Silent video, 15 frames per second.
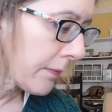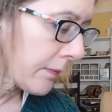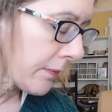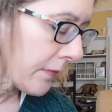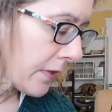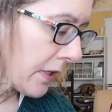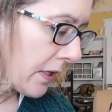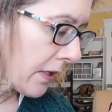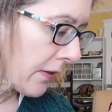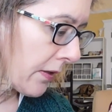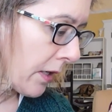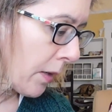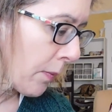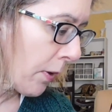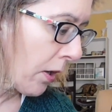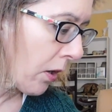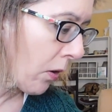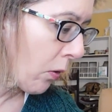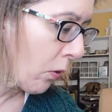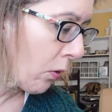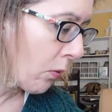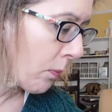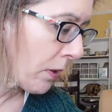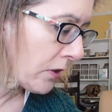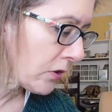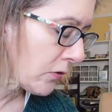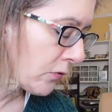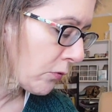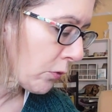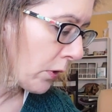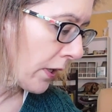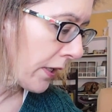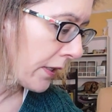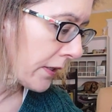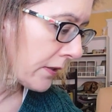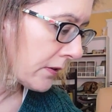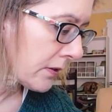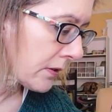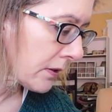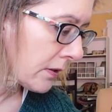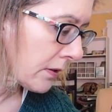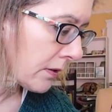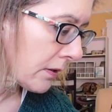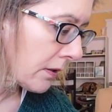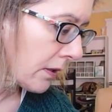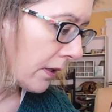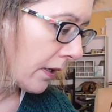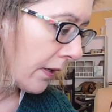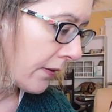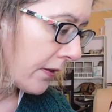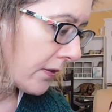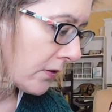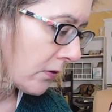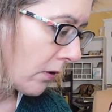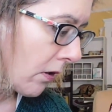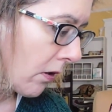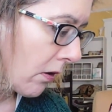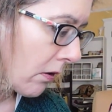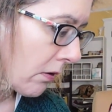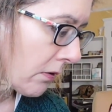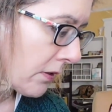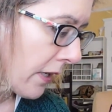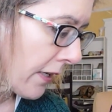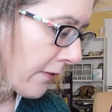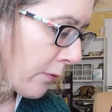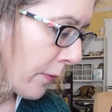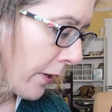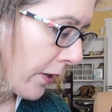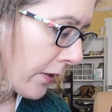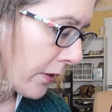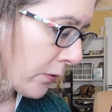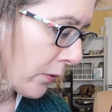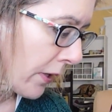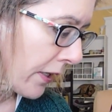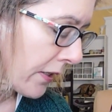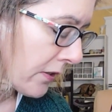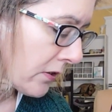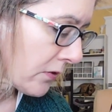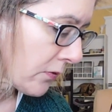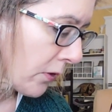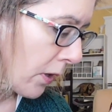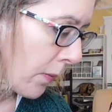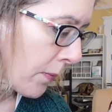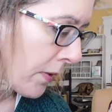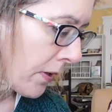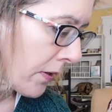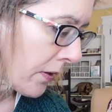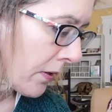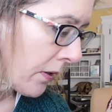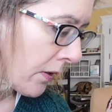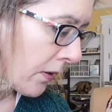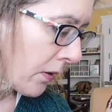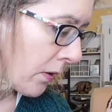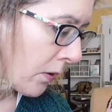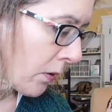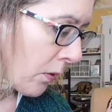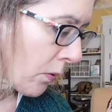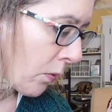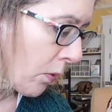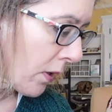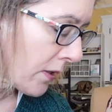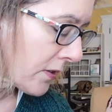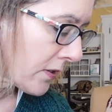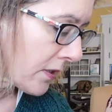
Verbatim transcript: And then I bought a whole bunch of rings. Uh, these are all Native American rings from one